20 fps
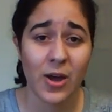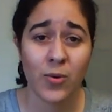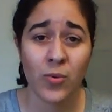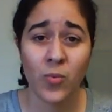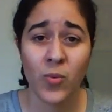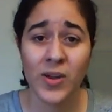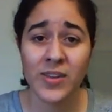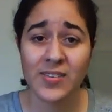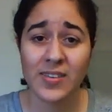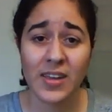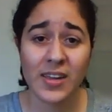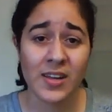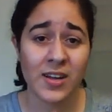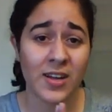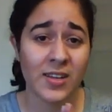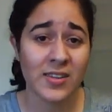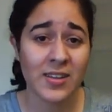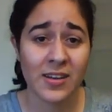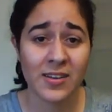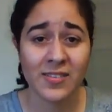once I
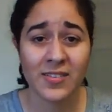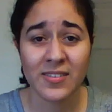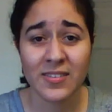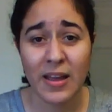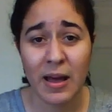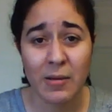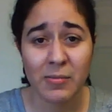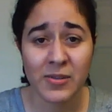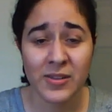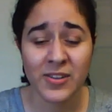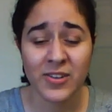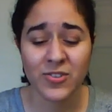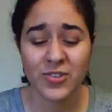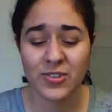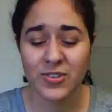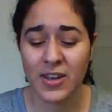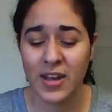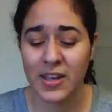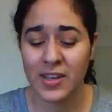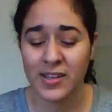got that established,
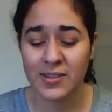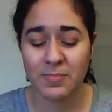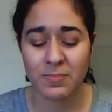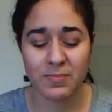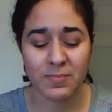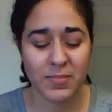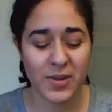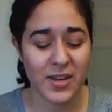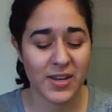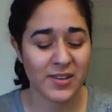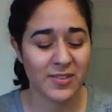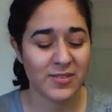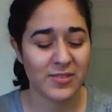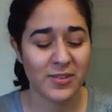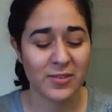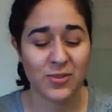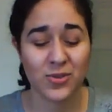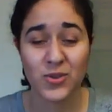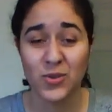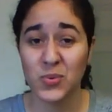I picked
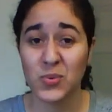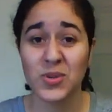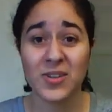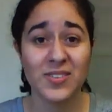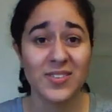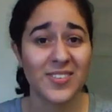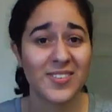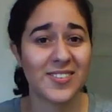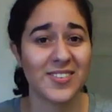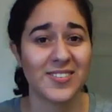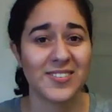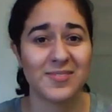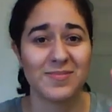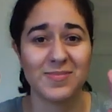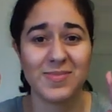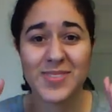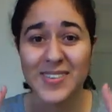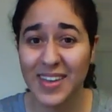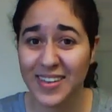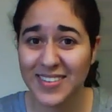the soonest
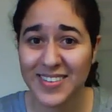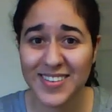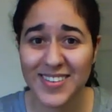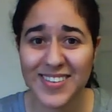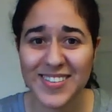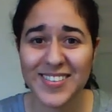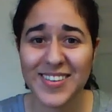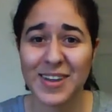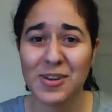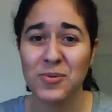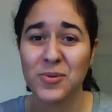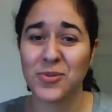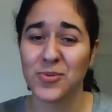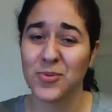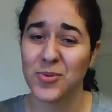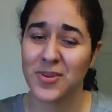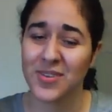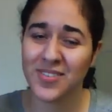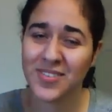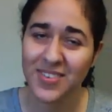dentist day, which
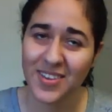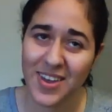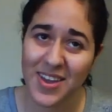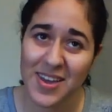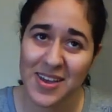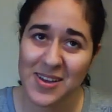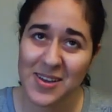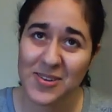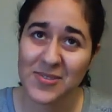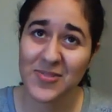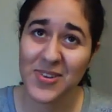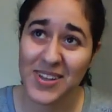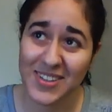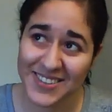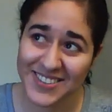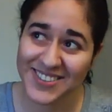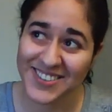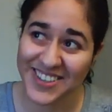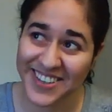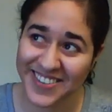was
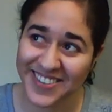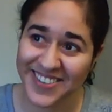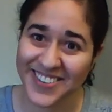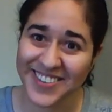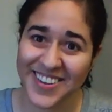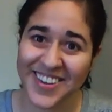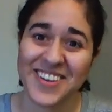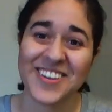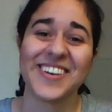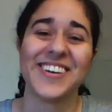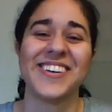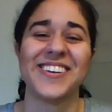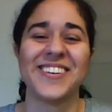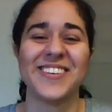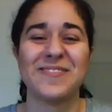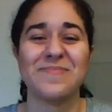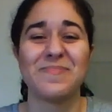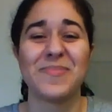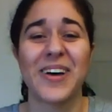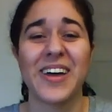Valentine's Day.
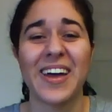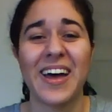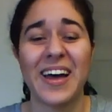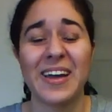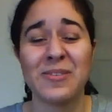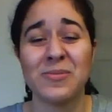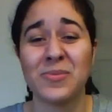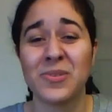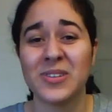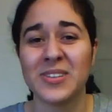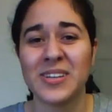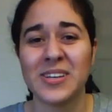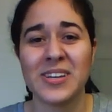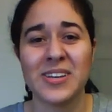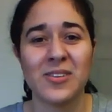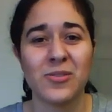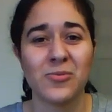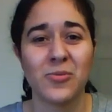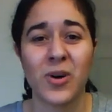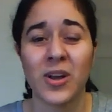But I
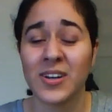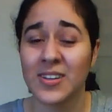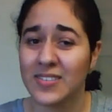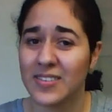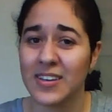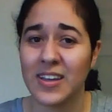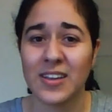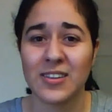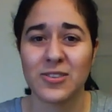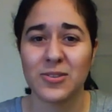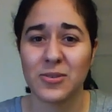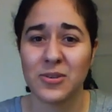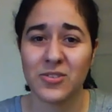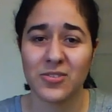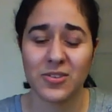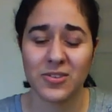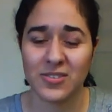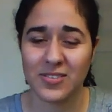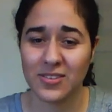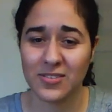really wanted to get the
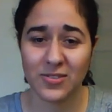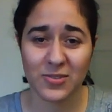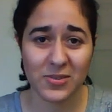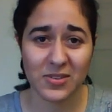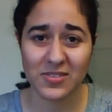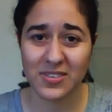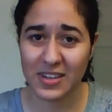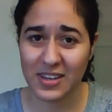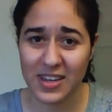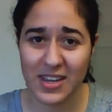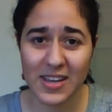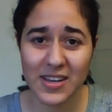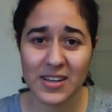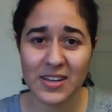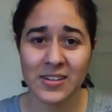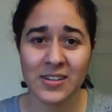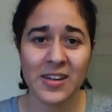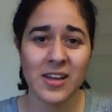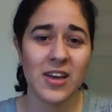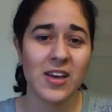results as soon as I
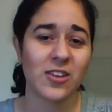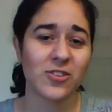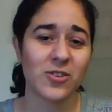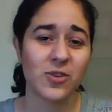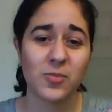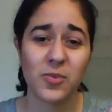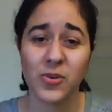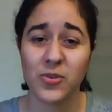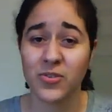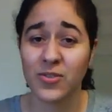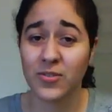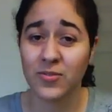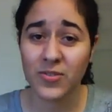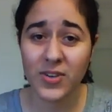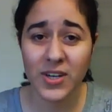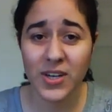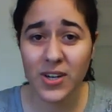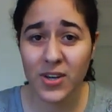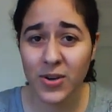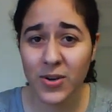can to post the
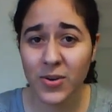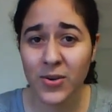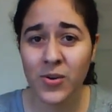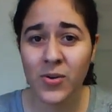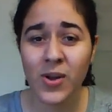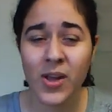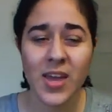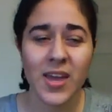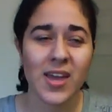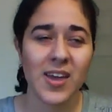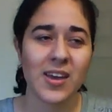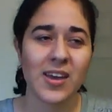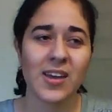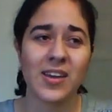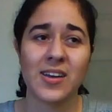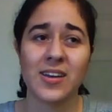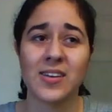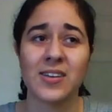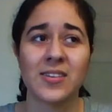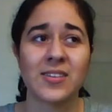video,
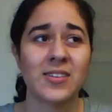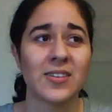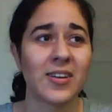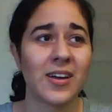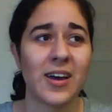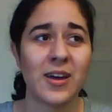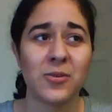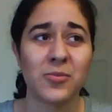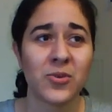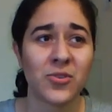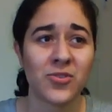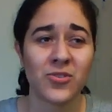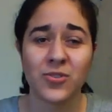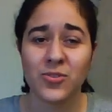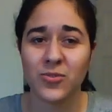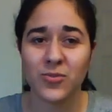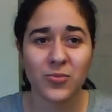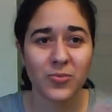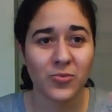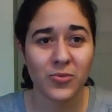and I was
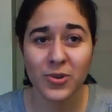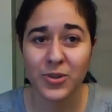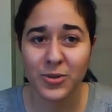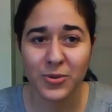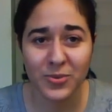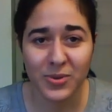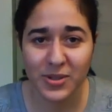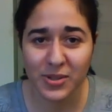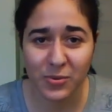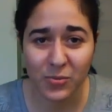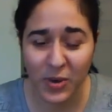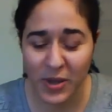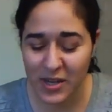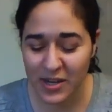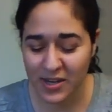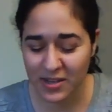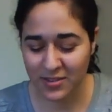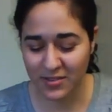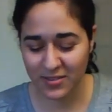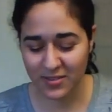just really, really
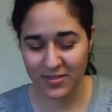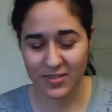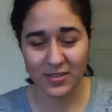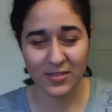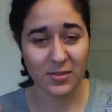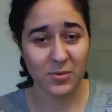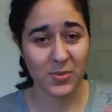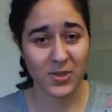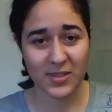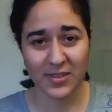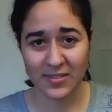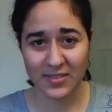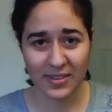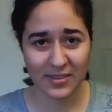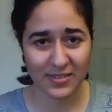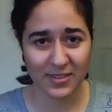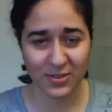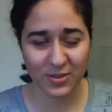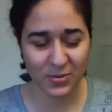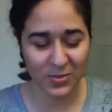waiting to see what the
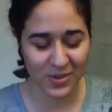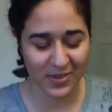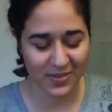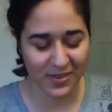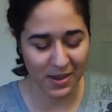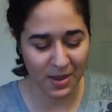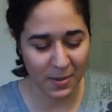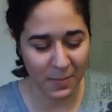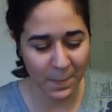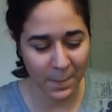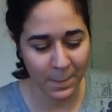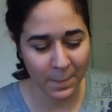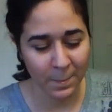dentist would say.